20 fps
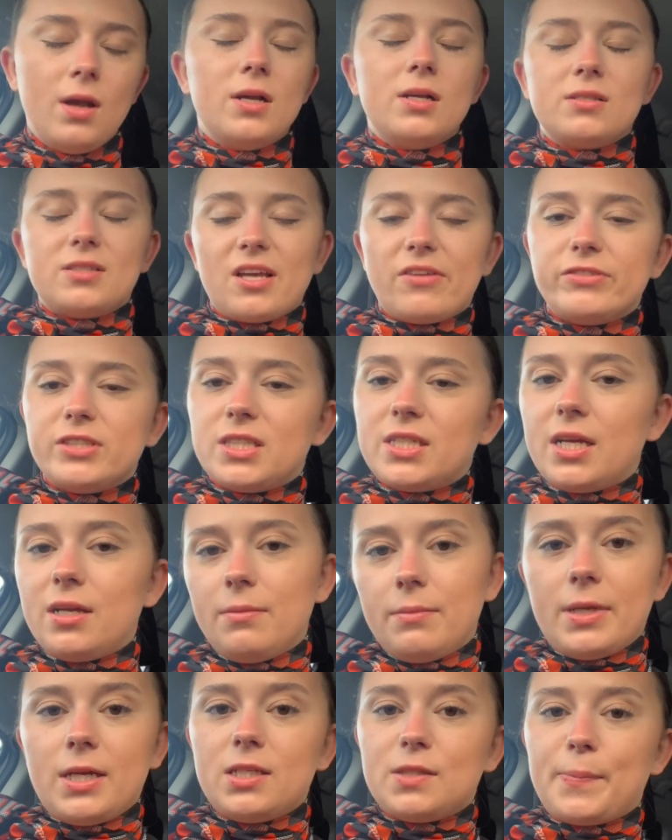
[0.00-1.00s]
17
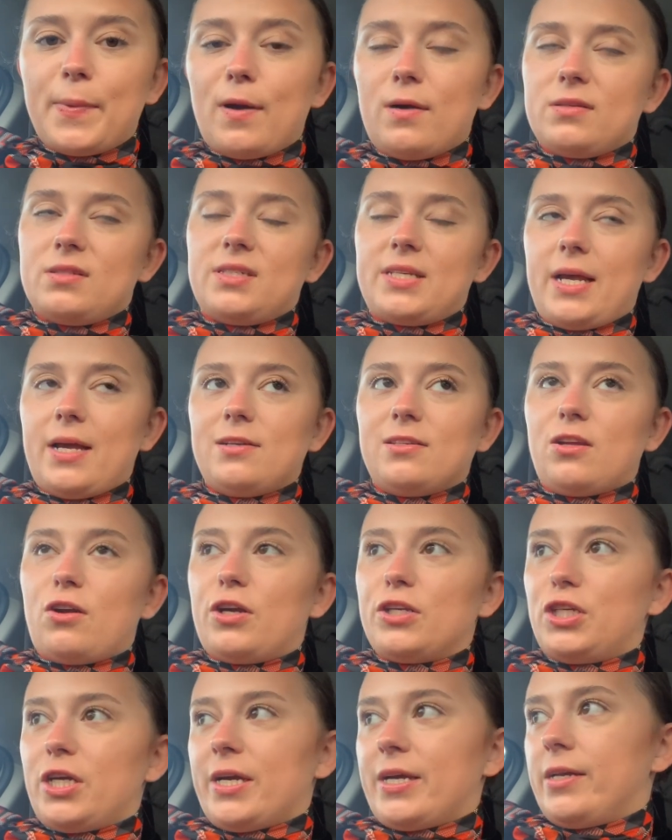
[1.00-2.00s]
minutes past six, and I
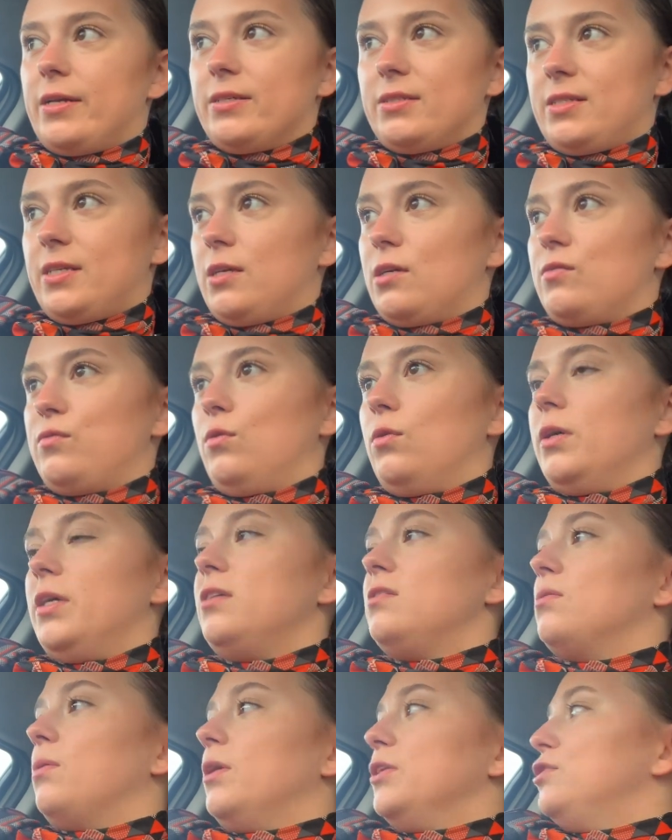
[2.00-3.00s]
check in at 6:40,
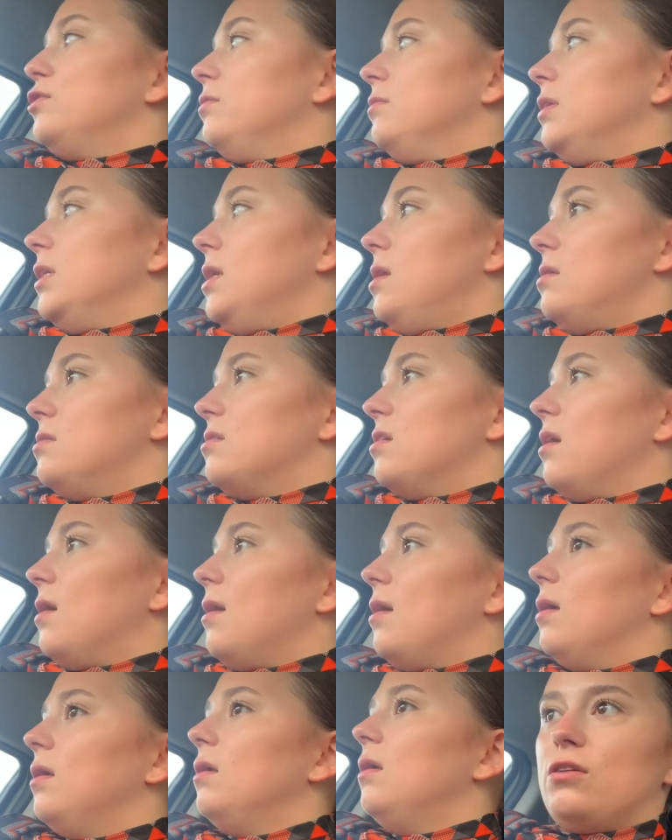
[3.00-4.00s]
so I do need
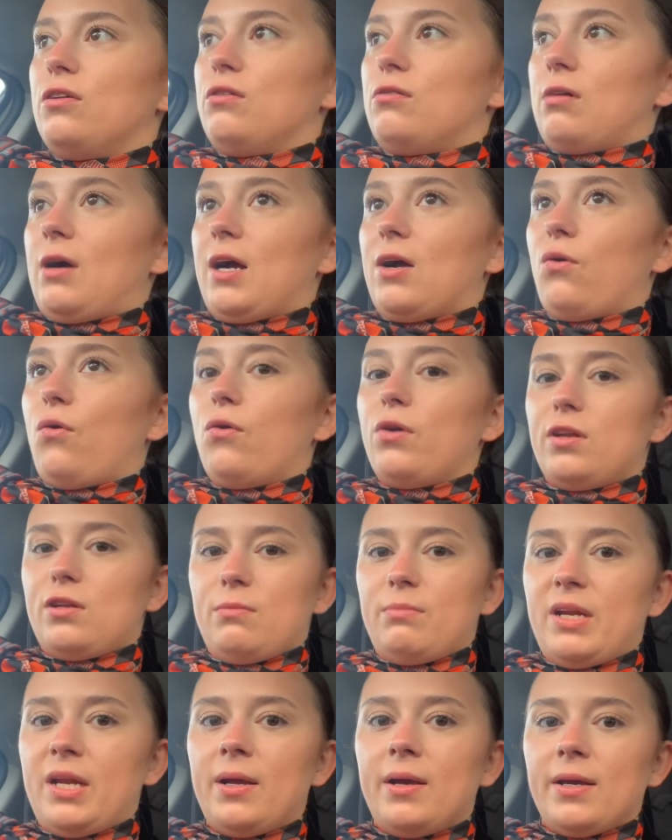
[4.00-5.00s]
to crack on in a
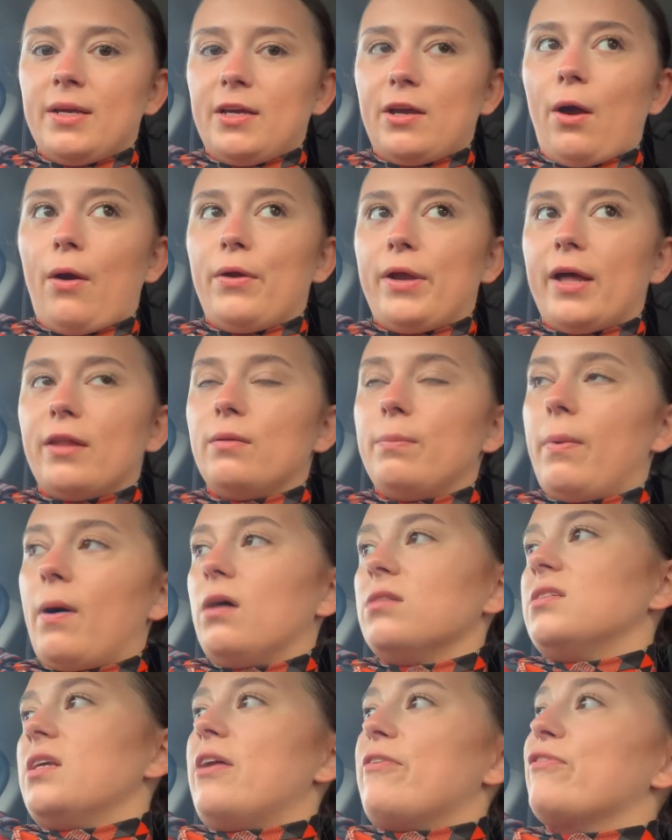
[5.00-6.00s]
minute and go get the
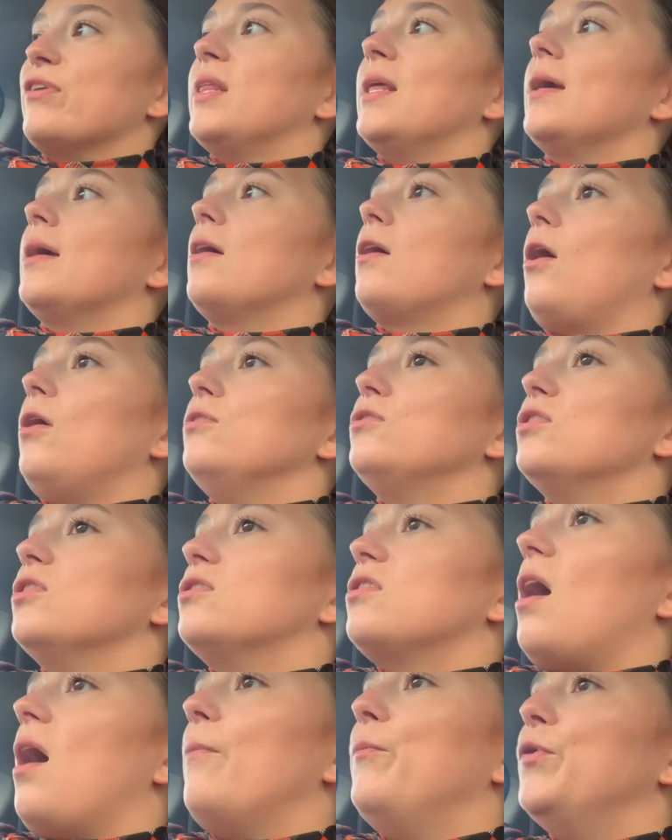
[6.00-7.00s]
bus and everything and go to the
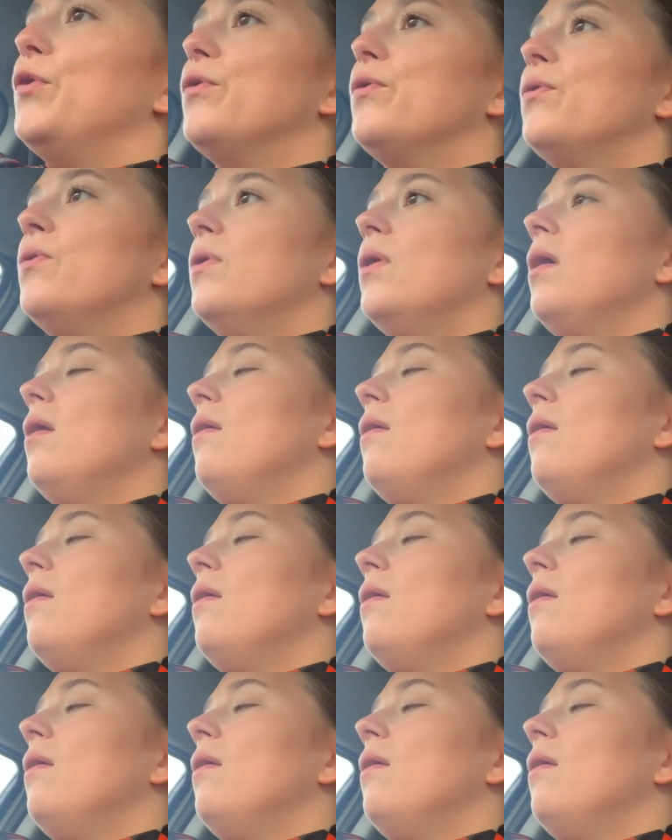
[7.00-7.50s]
terminal.